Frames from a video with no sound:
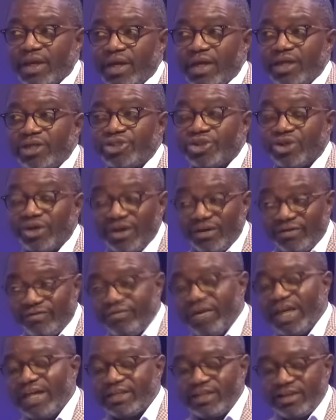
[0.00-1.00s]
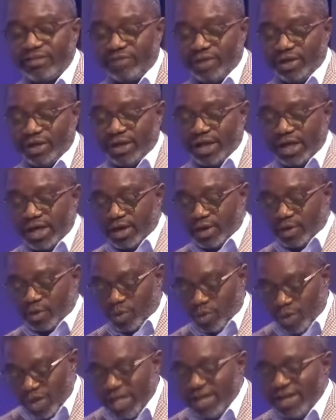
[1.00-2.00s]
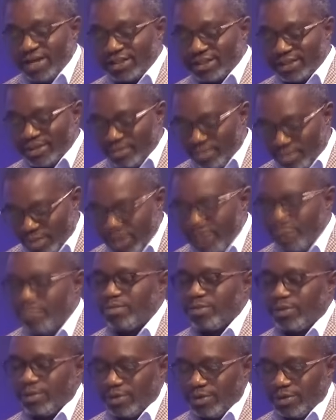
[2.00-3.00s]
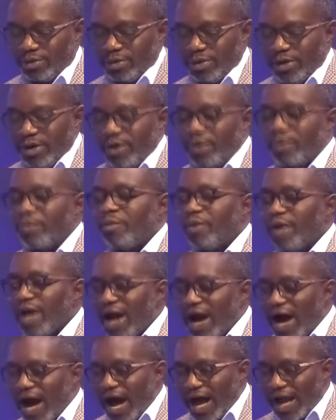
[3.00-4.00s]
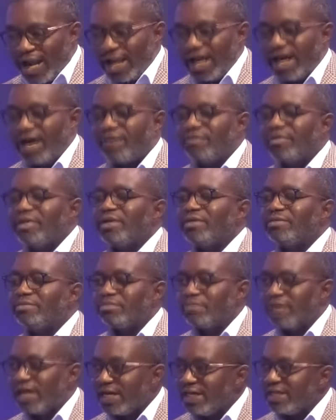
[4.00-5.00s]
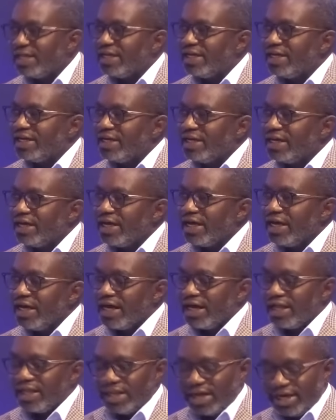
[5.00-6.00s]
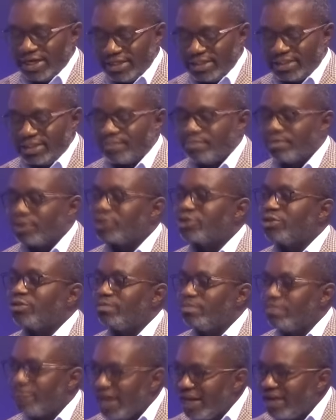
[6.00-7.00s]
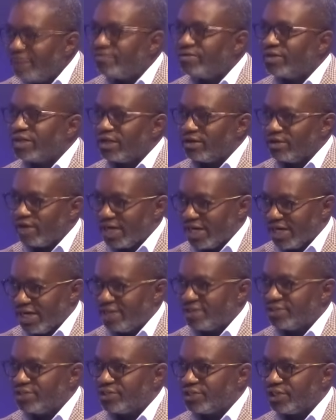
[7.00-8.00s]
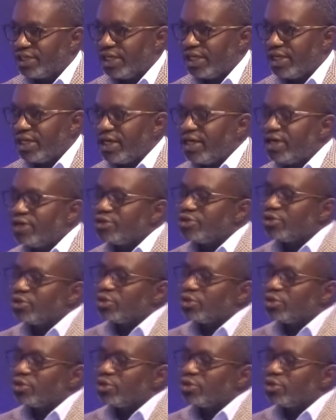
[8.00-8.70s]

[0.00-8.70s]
So effectively, we as a people, we are allowing money that is supposed to benefit our country to